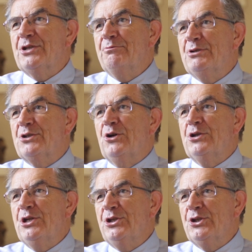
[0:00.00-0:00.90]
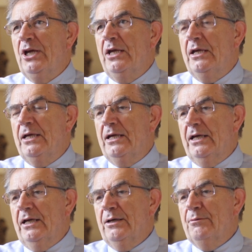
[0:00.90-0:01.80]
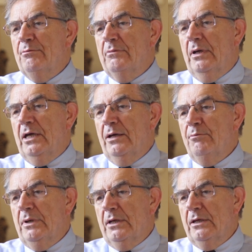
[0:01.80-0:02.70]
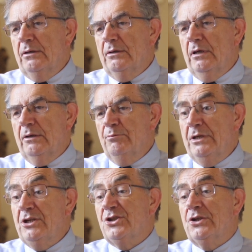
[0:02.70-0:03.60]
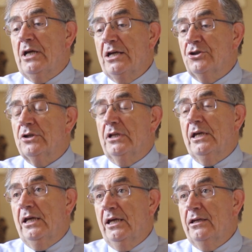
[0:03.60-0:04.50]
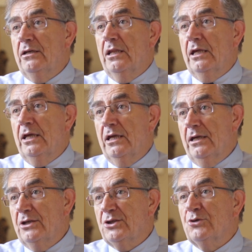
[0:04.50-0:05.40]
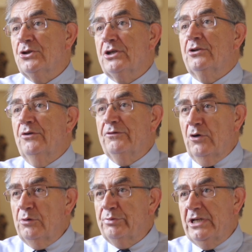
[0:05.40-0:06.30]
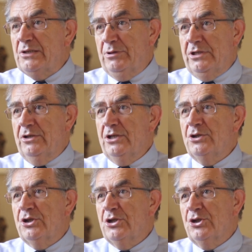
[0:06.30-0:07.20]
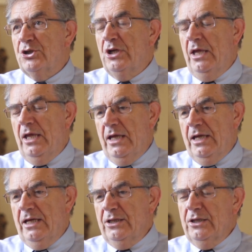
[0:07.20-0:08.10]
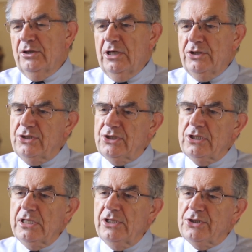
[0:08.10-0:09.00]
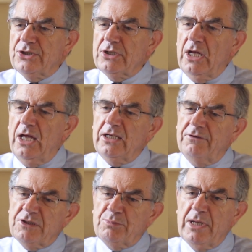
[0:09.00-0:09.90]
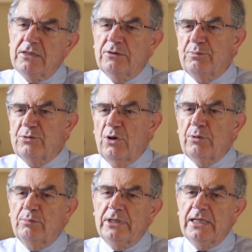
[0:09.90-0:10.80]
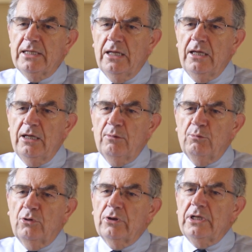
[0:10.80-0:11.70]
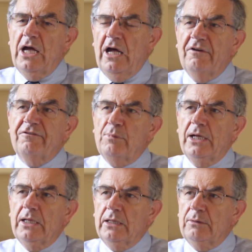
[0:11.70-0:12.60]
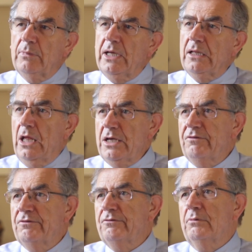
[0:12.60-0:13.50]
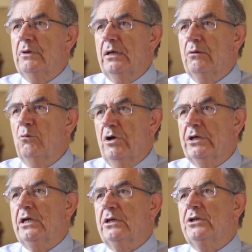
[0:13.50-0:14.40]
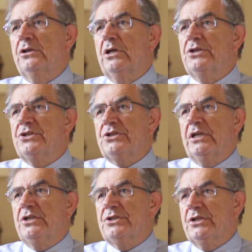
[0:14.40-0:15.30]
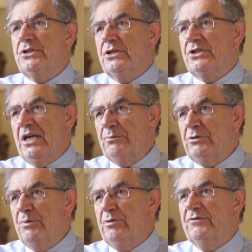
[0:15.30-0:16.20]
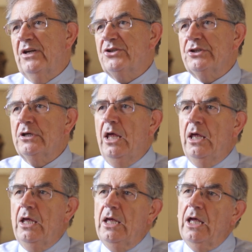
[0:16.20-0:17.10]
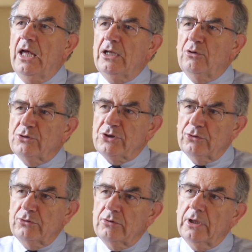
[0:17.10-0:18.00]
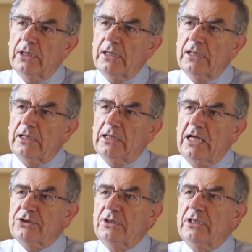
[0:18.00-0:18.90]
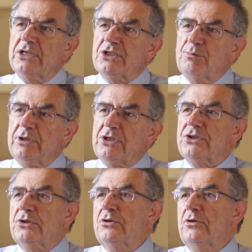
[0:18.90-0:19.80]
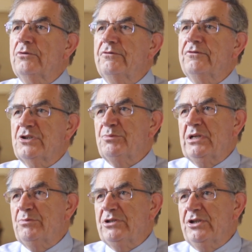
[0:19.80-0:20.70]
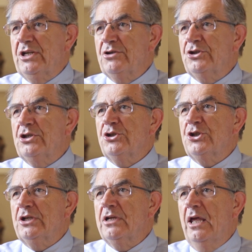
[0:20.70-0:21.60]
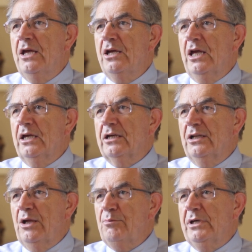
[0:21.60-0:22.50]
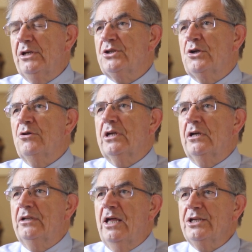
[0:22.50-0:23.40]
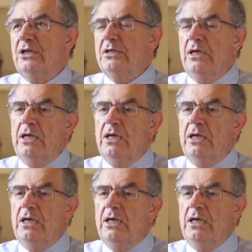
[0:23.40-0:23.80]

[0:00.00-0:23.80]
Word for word: I'm Scottish. Um, I'm a minister actually in the Associate Reform Presbyterian Church in the United States, and I've spent probably more than half my, my life uh, working in the United States as a seminary professor and also uh, latterly as a minister of First Presbyterian Church in uh, Columbia in South Carolina.